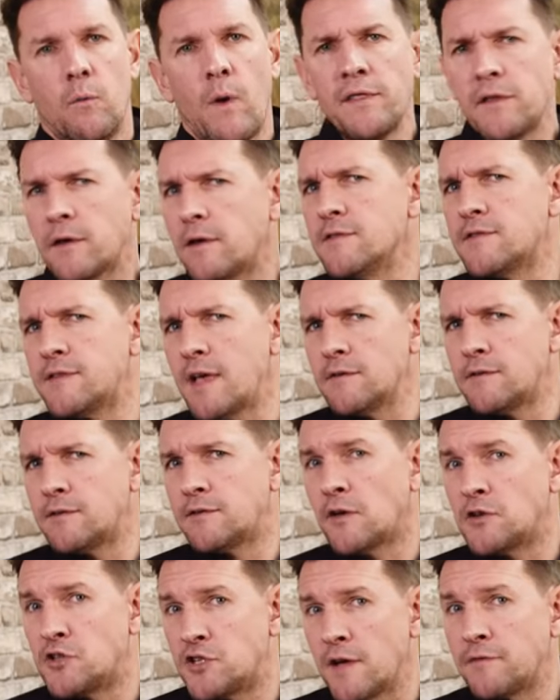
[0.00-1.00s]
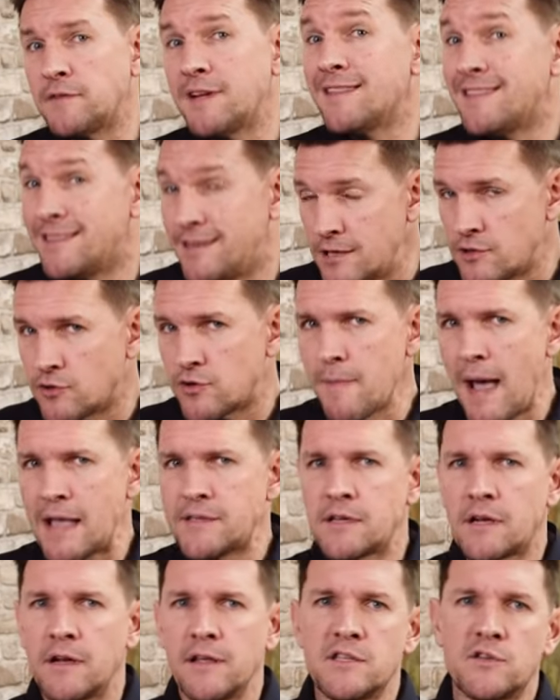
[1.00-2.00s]
When the consensus has shifted this
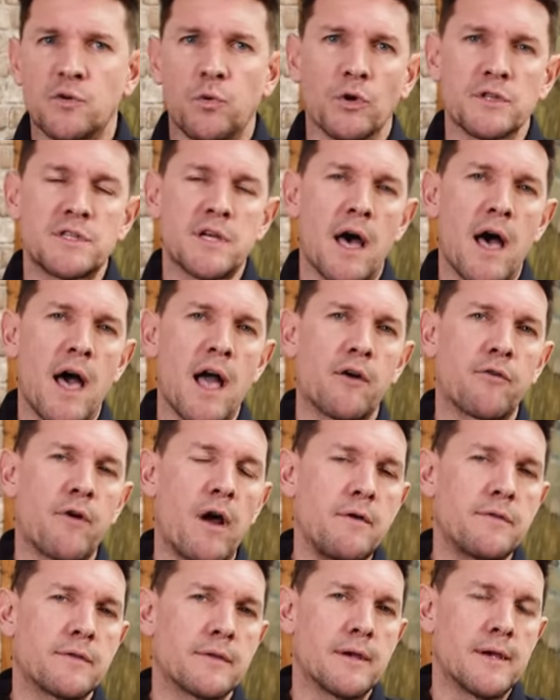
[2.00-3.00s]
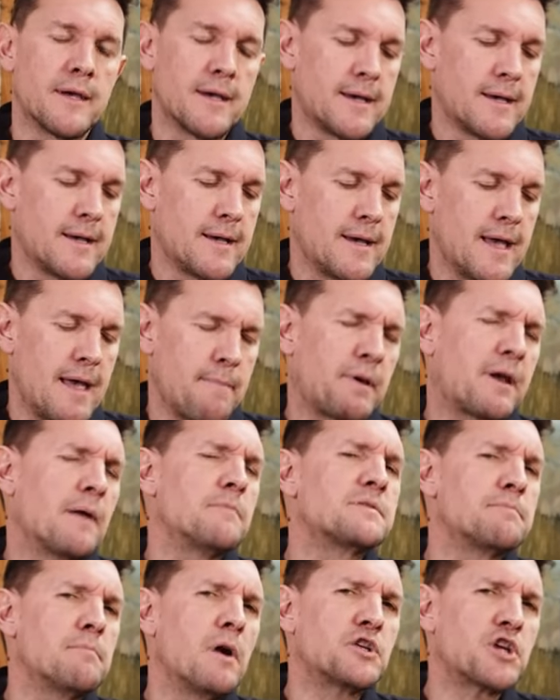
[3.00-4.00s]
dramatically towards higher growth, it
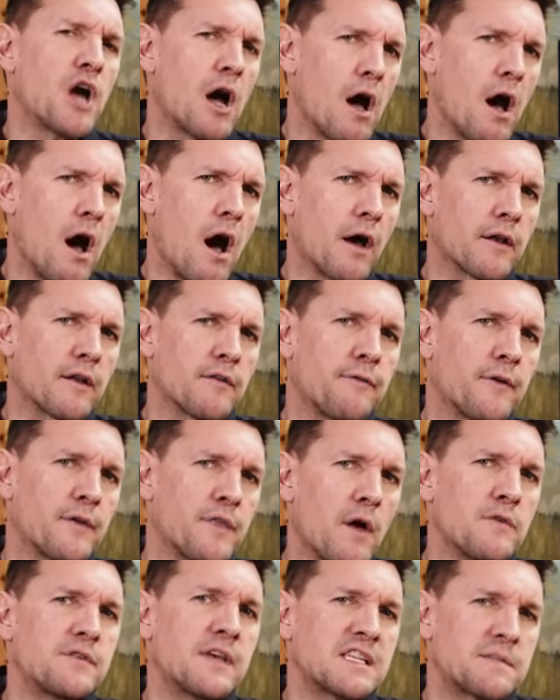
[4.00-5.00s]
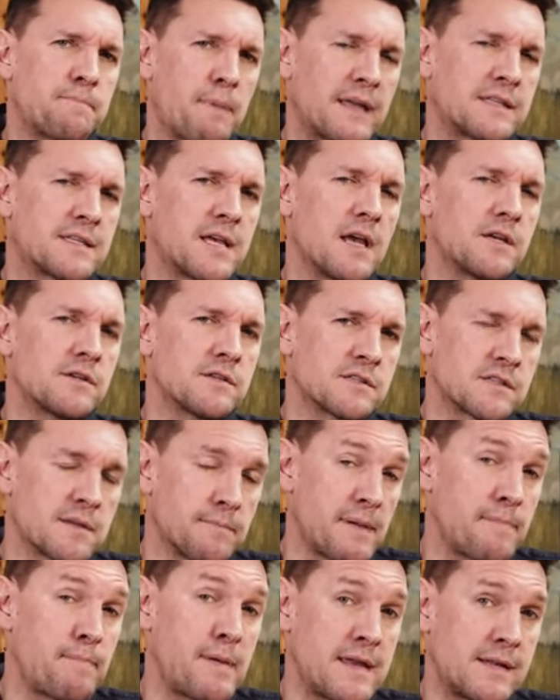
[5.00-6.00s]
becomes much harder for those expectations
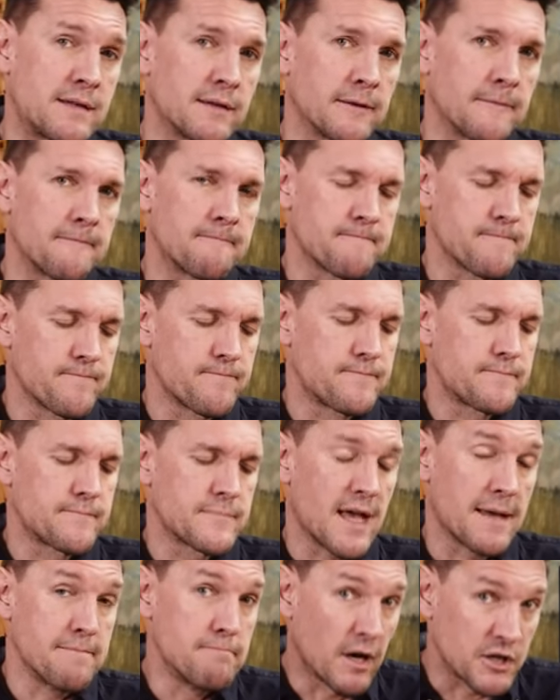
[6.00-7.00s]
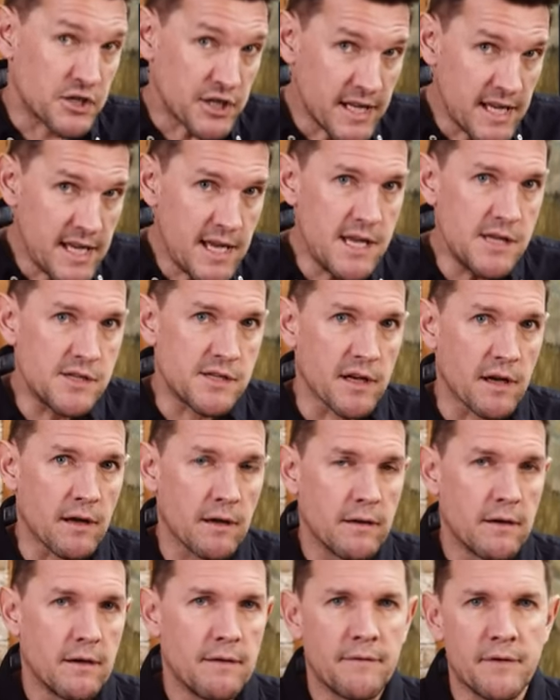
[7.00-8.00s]
to be beaten, and much
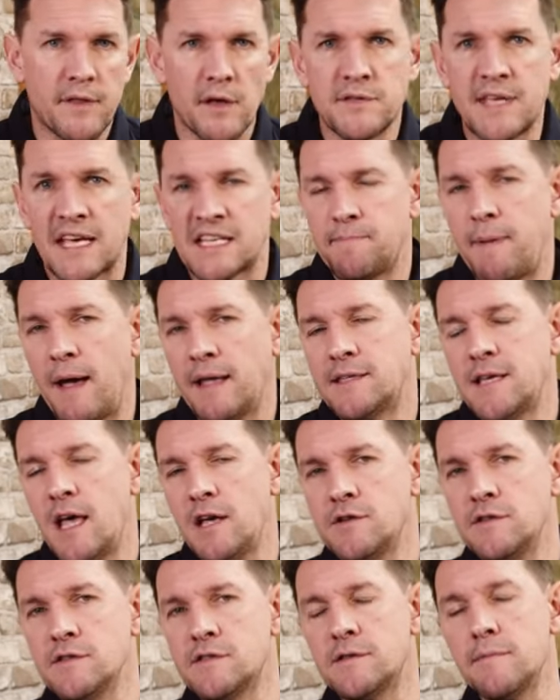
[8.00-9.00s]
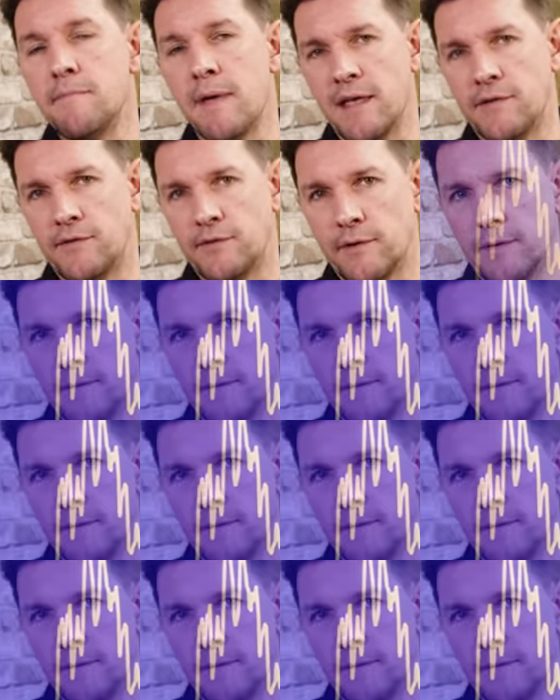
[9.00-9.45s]
easier for those expectations to miss.